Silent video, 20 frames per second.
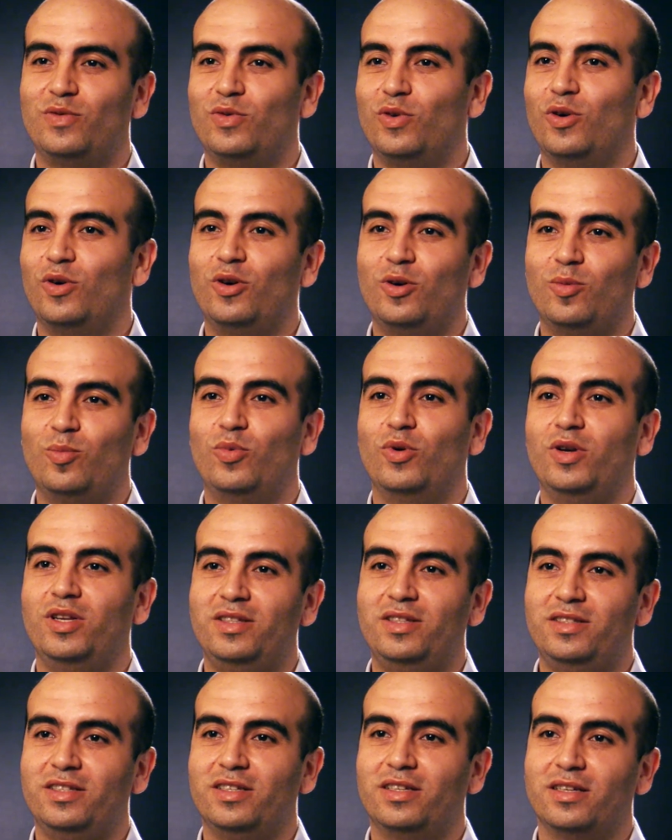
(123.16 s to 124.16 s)
for
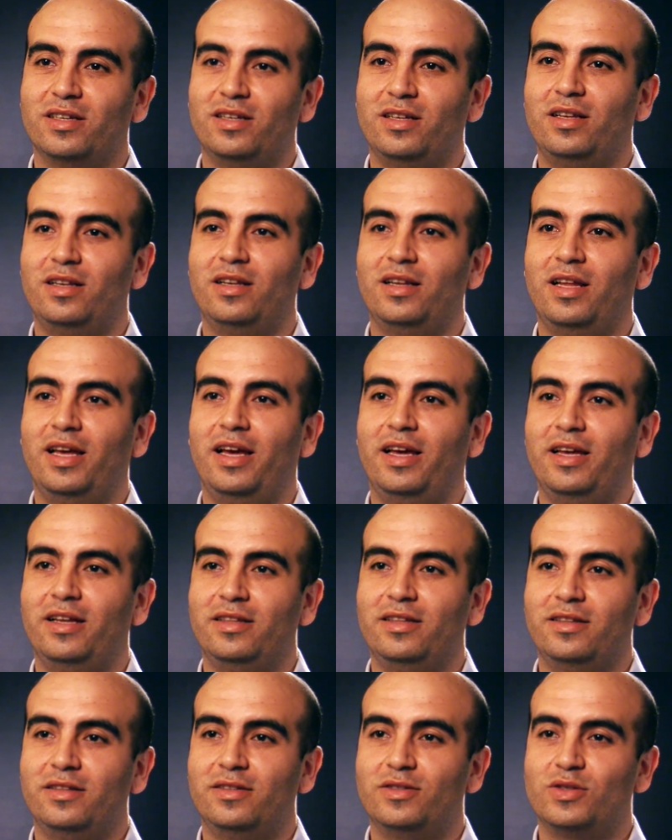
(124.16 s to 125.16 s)
political
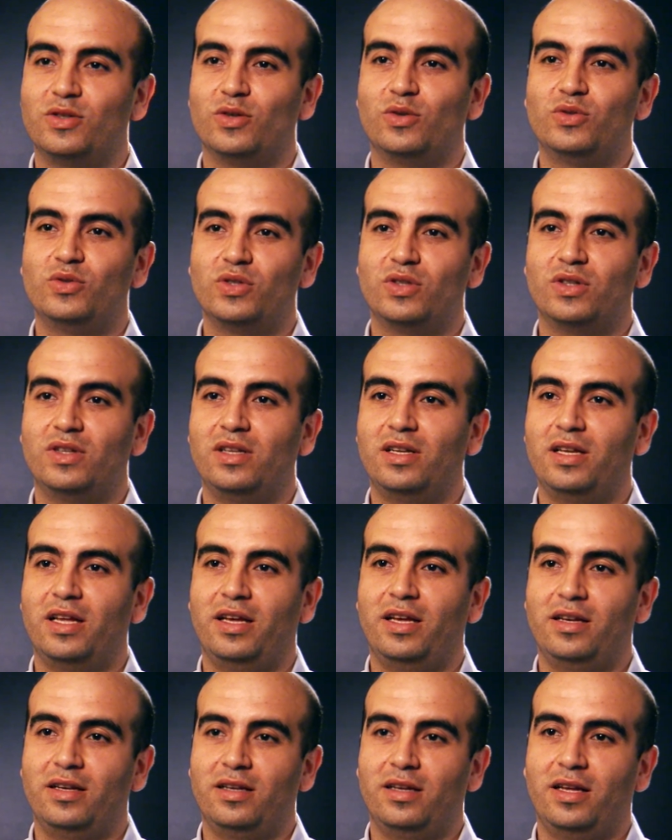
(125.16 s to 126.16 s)
and social
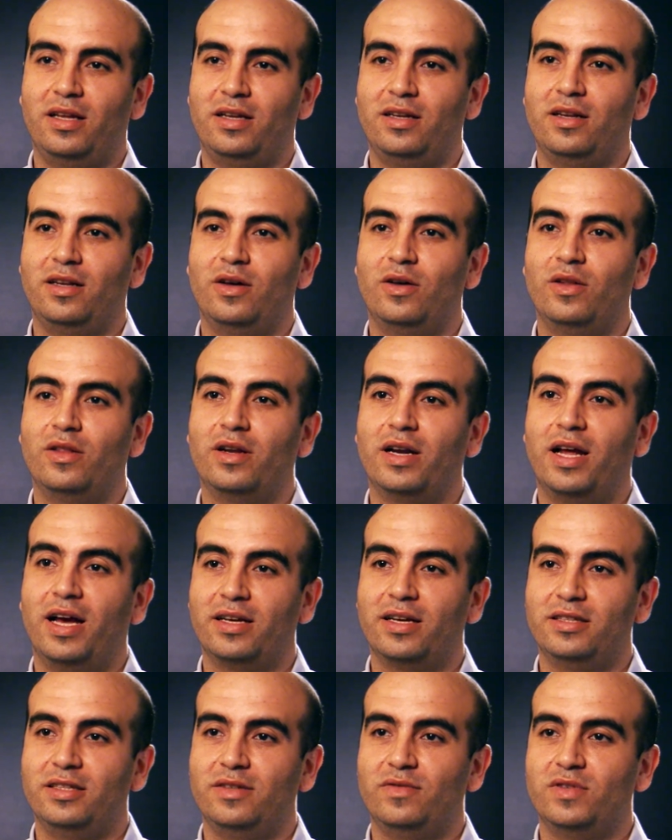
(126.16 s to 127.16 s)
and other
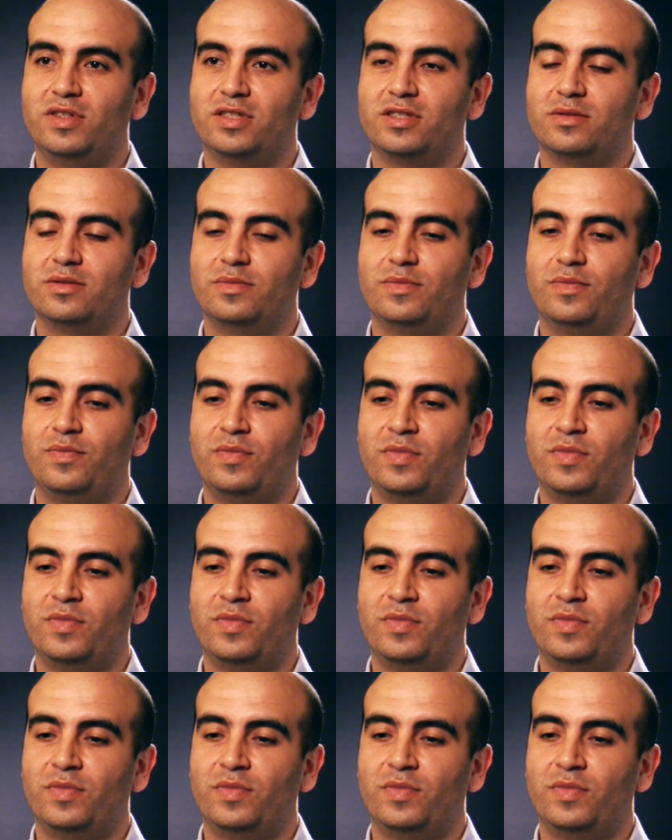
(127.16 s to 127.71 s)
activism.